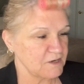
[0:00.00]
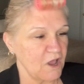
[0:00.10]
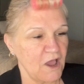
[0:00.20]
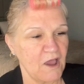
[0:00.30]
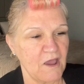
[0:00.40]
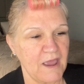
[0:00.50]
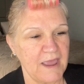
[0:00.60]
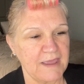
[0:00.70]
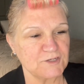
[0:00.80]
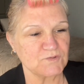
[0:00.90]

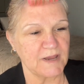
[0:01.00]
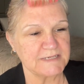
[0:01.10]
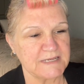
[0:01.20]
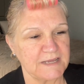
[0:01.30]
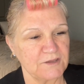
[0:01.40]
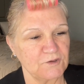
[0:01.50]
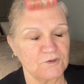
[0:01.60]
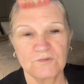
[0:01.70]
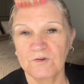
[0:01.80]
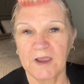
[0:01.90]
hydrating
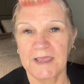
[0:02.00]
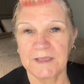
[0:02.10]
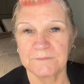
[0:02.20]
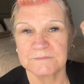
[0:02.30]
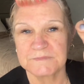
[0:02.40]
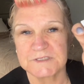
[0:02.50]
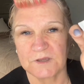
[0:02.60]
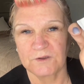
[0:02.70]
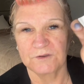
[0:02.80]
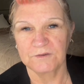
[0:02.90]
cream,
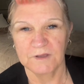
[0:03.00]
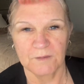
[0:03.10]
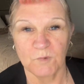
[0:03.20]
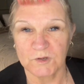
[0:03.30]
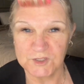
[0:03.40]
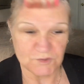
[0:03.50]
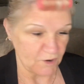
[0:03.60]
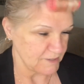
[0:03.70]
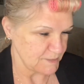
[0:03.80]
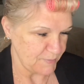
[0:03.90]
so a
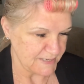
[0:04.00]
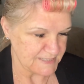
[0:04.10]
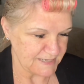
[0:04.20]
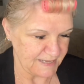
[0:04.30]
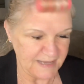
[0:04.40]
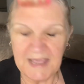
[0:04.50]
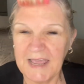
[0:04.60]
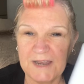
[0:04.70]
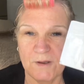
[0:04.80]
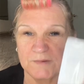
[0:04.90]
moisturizer basically.
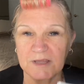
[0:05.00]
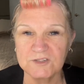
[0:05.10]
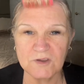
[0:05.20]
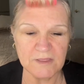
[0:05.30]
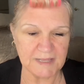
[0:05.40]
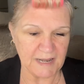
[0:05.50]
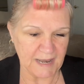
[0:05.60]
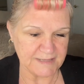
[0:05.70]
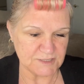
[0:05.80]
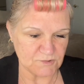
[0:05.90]
Anyway, we're going to try the
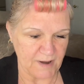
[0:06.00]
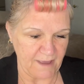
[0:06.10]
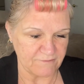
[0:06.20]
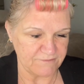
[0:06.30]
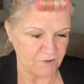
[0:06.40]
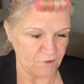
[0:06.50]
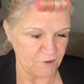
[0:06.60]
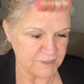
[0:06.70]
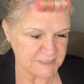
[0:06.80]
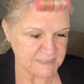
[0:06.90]
cleanser out
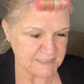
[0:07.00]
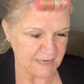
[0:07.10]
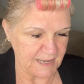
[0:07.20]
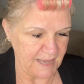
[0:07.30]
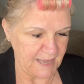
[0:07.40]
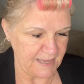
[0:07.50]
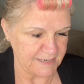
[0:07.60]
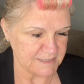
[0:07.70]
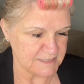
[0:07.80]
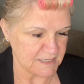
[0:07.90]
first,
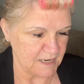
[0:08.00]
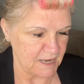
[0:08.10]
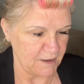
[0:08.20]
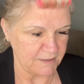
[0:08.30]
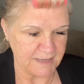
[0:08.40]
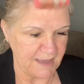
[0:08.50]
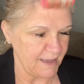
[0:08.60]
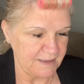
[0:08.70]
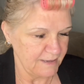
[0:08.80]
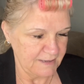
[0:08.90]
and uh, yeah,
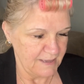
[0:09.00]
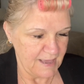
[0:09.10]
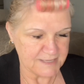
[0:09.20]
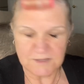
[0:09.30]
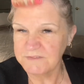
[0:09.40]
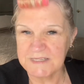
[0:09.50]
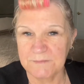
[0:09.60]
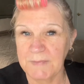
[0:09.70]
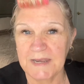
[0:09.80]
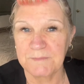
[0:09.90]
as I've said
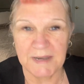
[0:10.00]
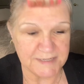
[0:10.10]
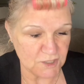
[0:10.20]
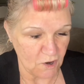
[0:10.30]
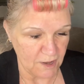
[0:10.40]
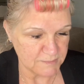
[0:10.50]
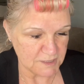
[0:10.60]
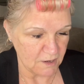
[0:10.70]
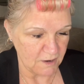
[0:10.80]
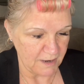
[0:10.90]
many many times,
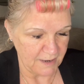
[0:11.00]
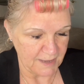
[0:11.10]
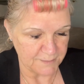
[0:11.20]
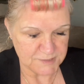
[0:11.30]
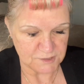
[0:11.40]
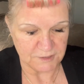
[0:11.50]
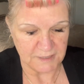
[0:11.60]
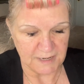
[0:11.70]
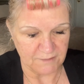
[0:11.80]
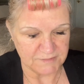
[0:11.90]
I
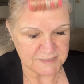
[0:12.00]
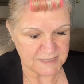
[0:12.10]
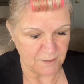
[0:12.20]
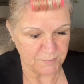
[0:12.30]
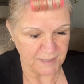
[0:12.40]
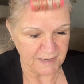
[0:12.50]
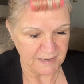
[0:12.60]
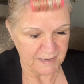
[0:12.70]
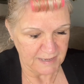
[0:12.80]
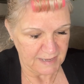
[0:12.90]
absolutely love this company.
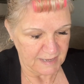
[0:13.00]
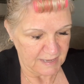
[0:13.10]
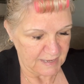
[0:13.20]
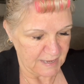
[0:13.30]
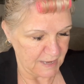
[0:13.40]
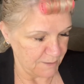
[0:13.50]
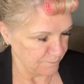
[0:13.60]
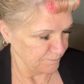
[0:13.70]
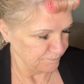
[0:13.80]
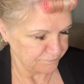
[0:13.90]
Um,